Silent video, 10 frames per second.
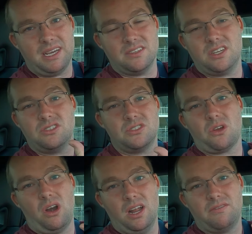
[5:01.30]
because there
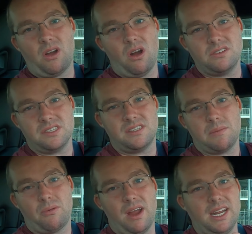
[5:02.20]
just aren't enough cars to
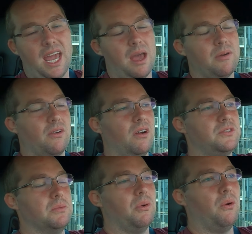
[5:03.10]
separate Cam
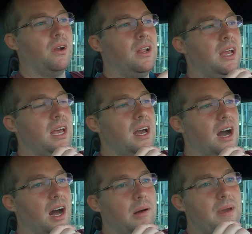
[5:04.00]
across the board.
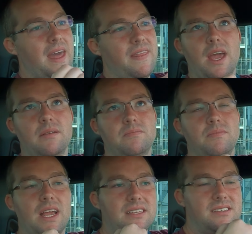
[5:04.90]
And they
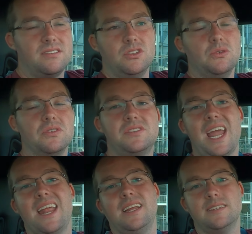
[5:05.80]
do the
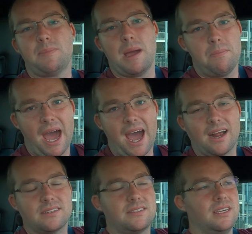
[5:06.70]
standings by
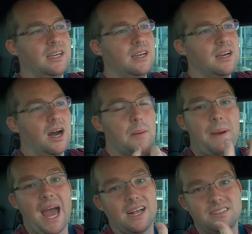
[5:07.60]
PAX.
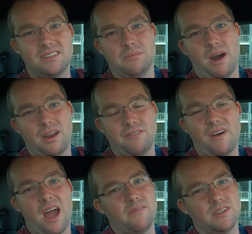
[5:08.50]
PAX is the
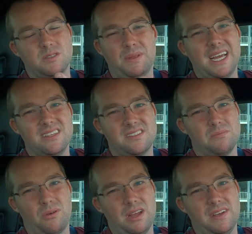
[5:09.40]
modifier. I've explained this
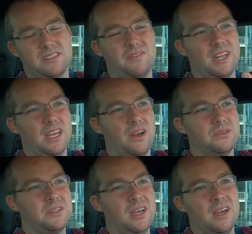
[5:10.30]
in previous
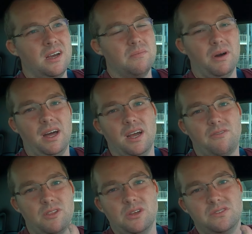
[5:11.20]
videos, but
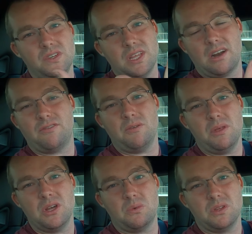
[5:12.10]
for those of you that are
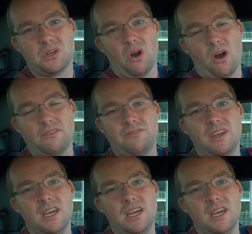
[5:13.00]
familiar with golf,